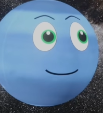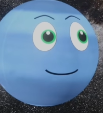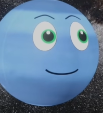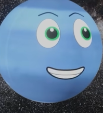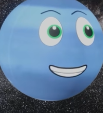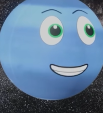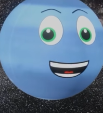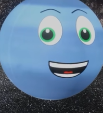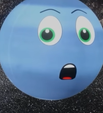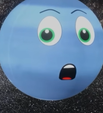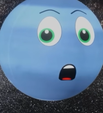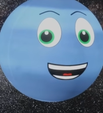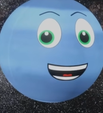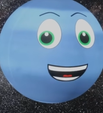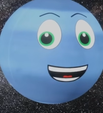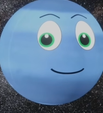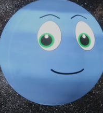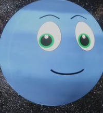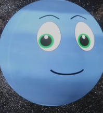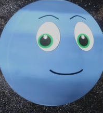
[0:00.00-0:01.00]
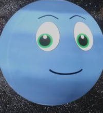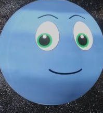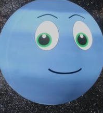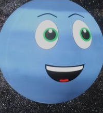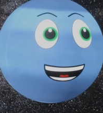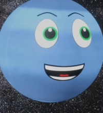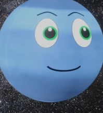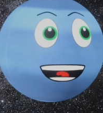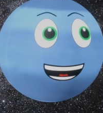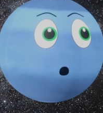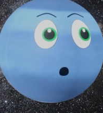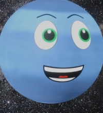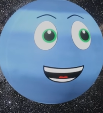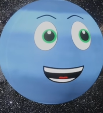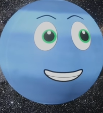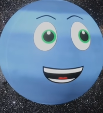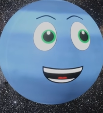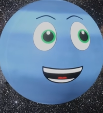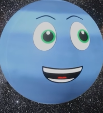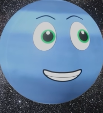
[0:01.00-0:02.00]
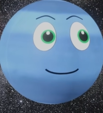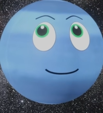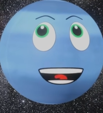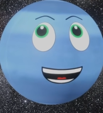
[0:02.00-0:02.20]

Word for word: Sorry, I'm the windiest